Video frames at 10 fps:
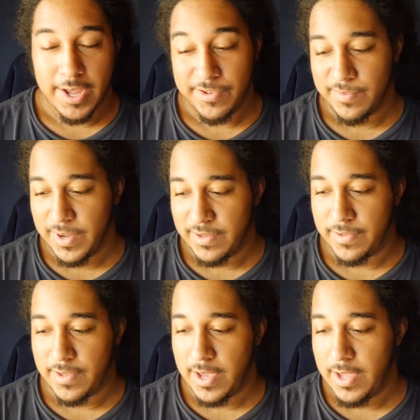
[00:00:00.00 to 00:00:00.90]
as you might
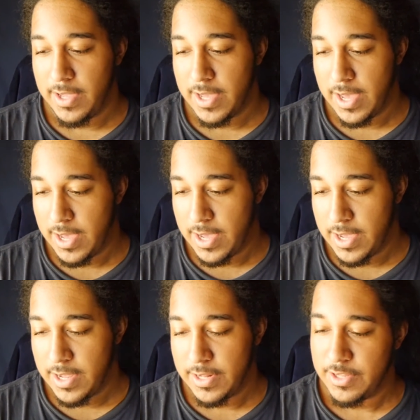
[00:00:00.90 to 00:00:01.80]
say,
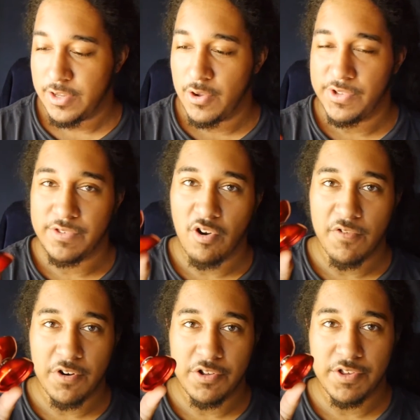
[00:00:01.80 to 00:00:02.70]
and you know, it's
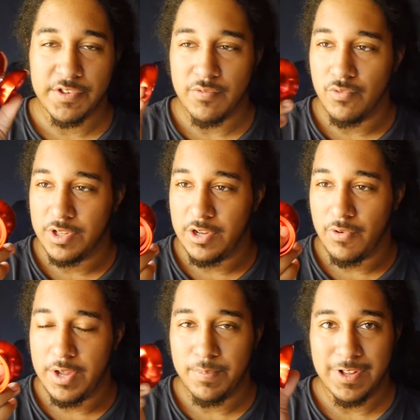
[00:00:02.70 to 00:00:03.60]
overall just a really
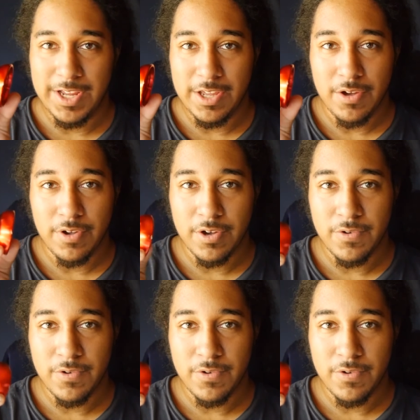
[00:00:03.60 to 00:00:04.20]
great playing yo-yo.